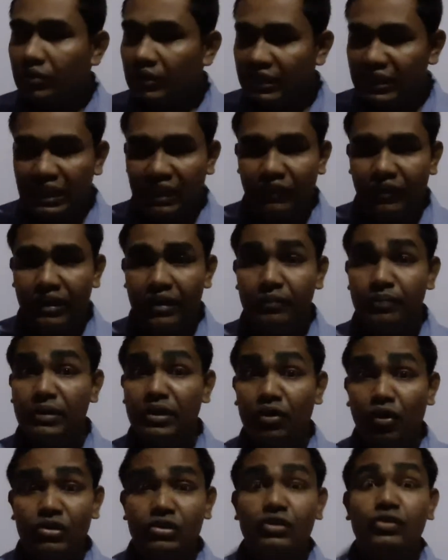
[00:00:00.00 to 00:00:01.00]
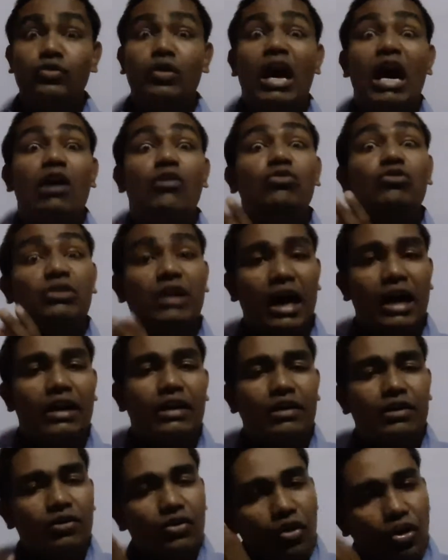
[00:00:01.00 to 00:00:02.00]
11 because you have
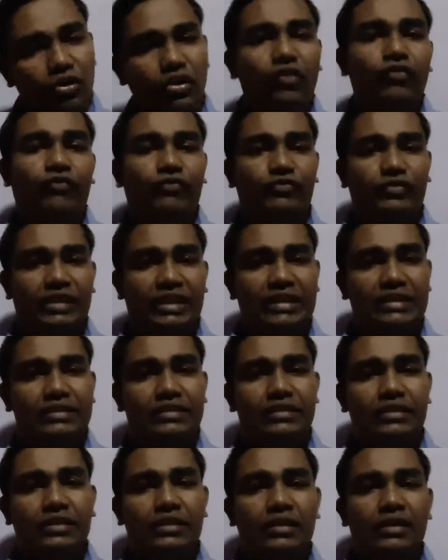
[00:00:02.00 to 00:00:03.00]
done lot of things